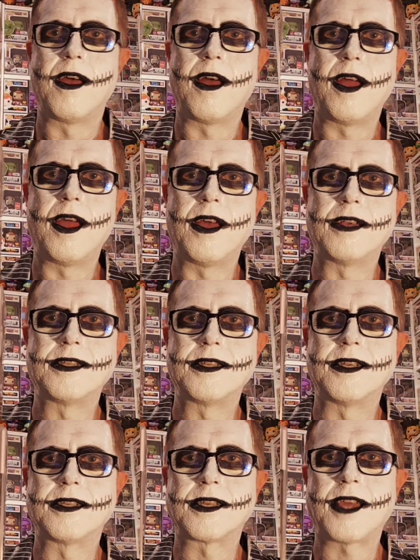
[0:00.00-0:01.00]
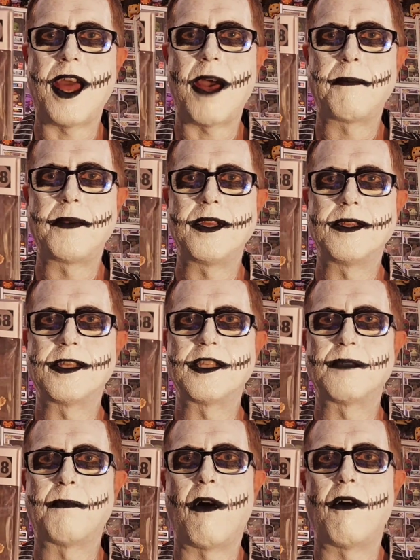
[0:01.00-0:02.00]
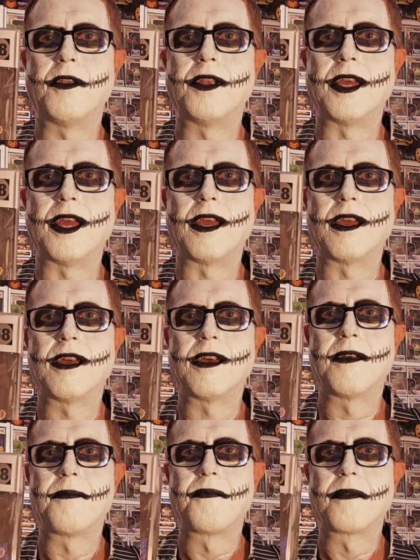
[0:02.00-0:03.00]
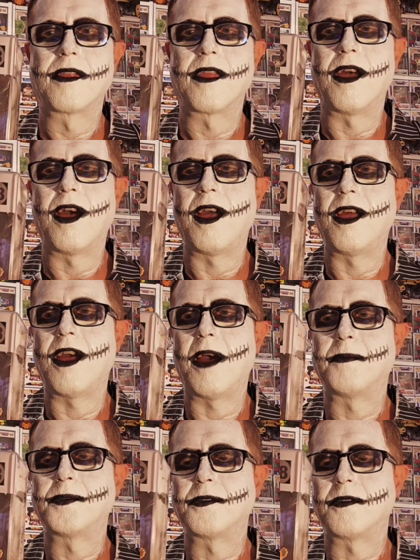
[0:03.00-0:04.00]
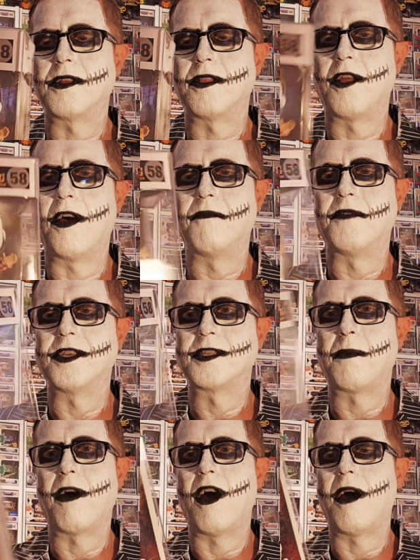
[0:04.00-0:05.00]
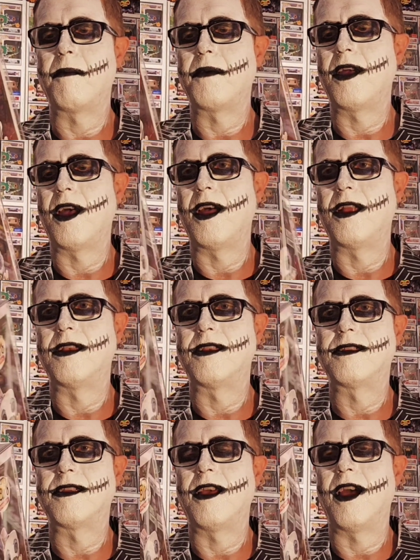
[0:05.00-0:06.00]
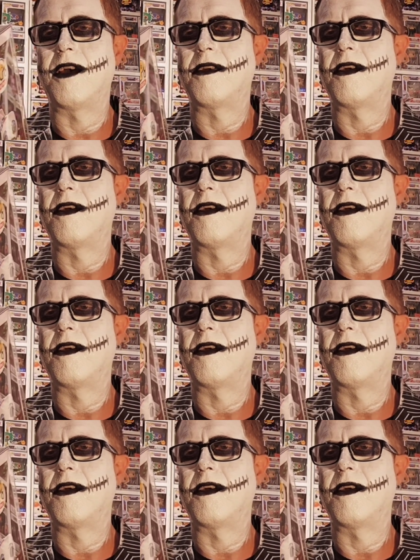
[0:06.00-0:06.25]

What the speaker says: is this Captain Spaulding. I absolutely love this pop. And yeah,